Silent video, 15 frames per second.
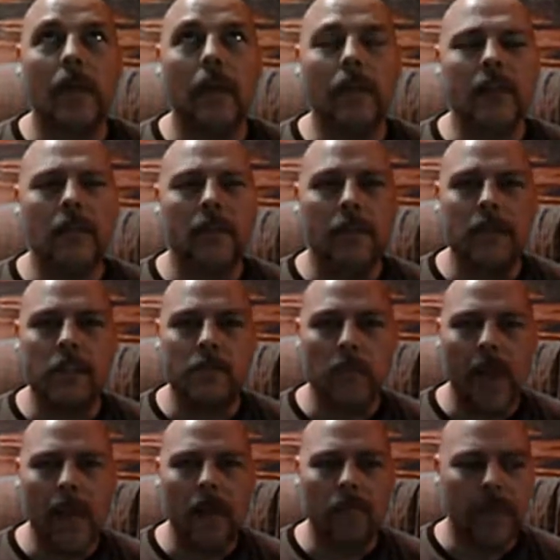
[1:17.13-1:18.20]
a little
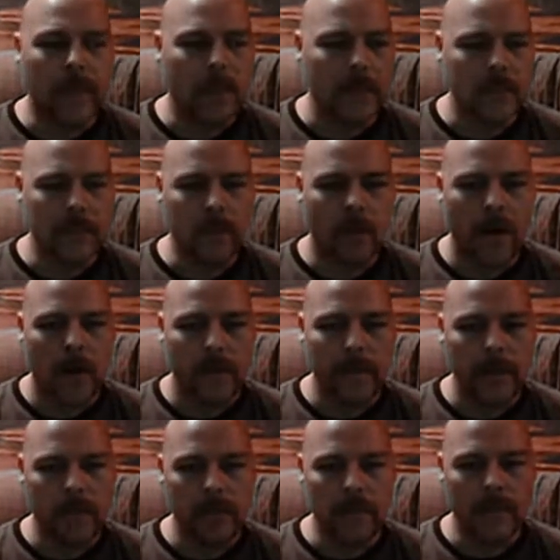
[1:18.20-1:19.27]
dismayed because God
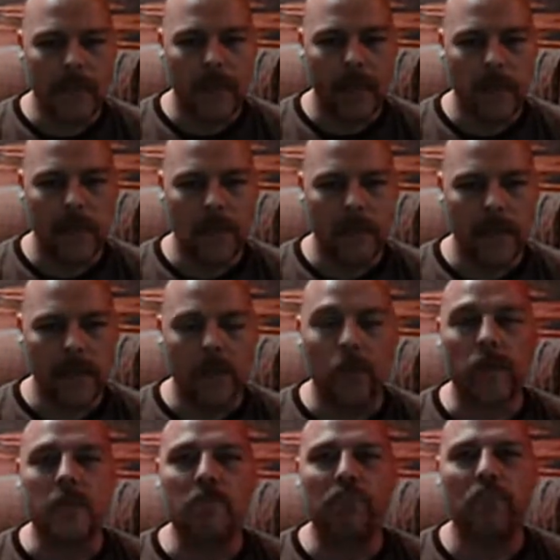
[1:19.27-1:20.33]
didn't say he
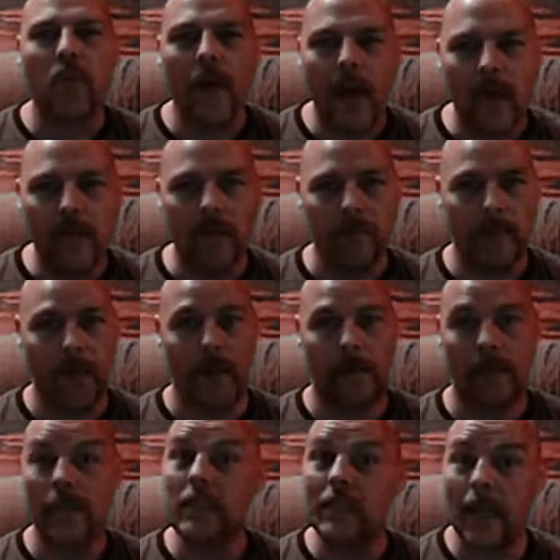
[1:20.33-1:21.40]
was proud of
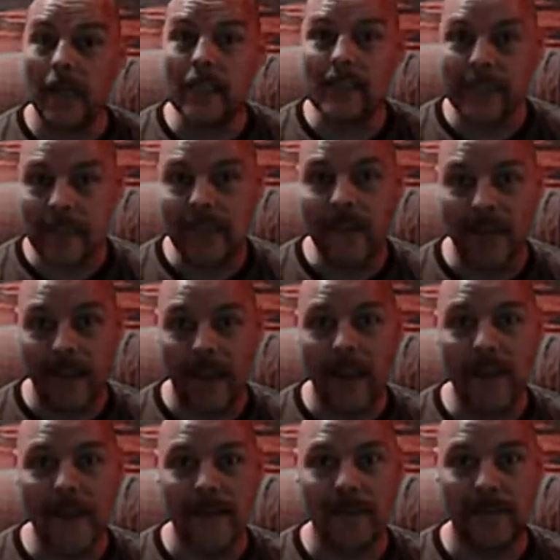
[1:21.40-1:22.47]
me. Isn't that silly,
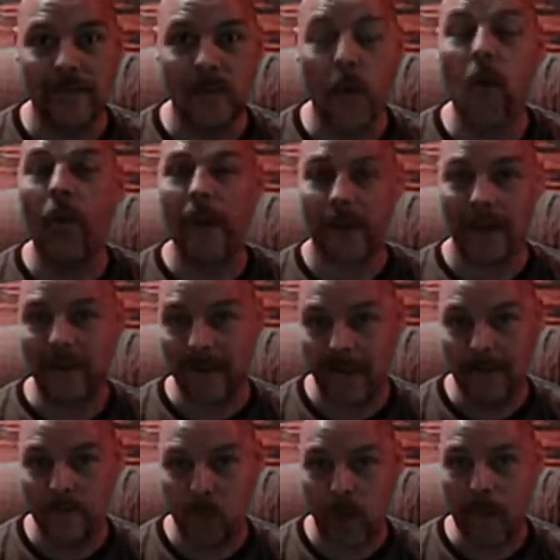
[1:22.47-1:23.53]
eh? Knowing
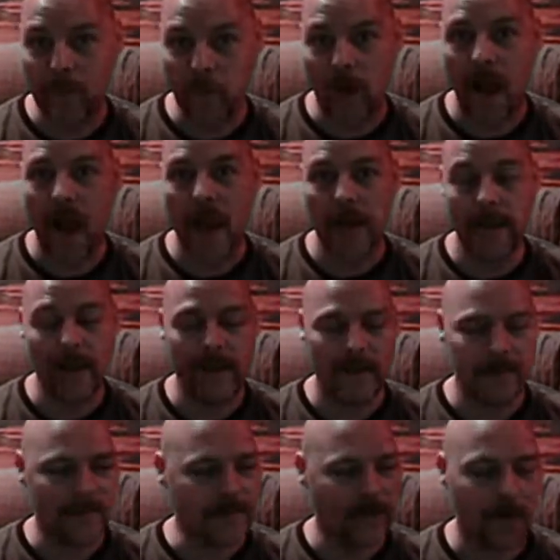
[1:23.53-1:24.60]
what pride
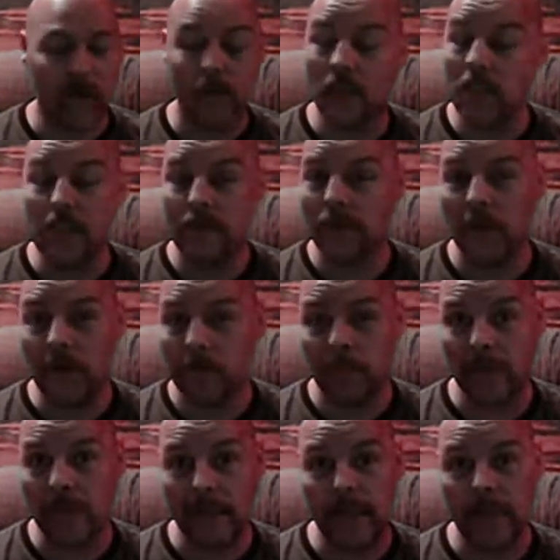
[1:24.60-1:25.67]
is, you know, just for a
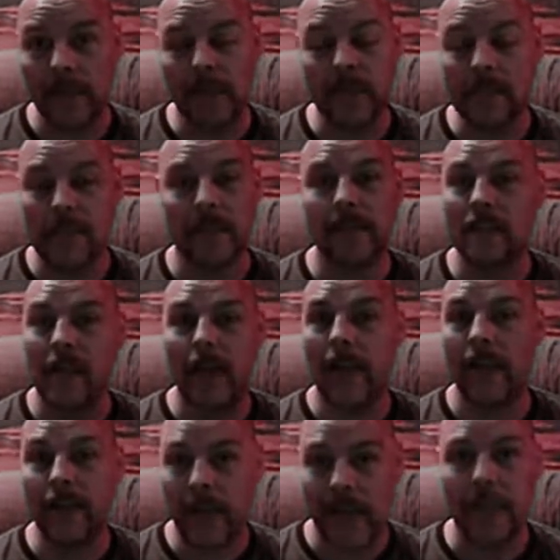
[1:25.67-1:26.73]
blink instance, I
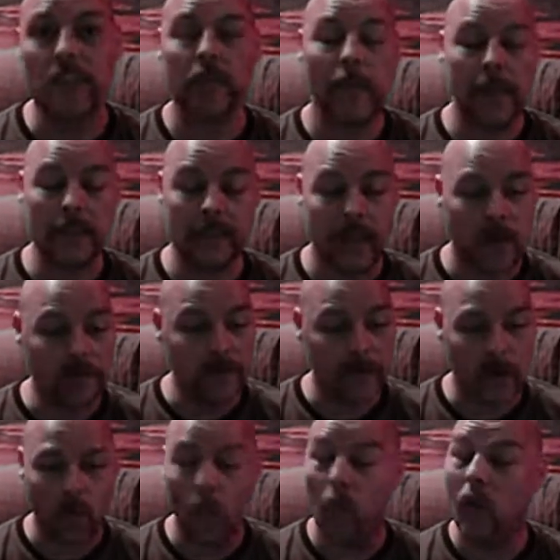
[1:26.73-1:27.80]
had to catch myself and
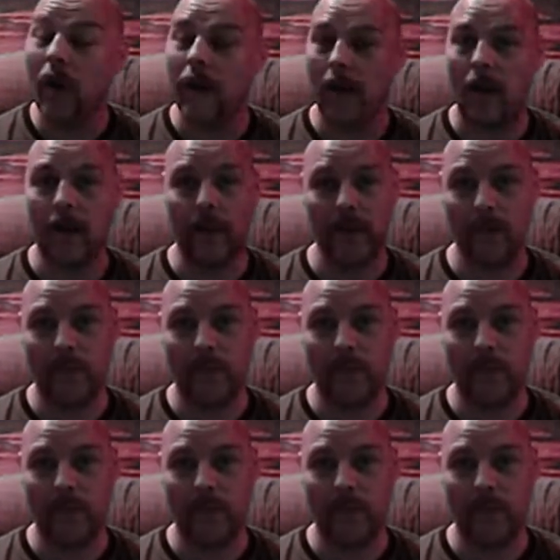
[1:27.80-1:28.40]
go, "What are you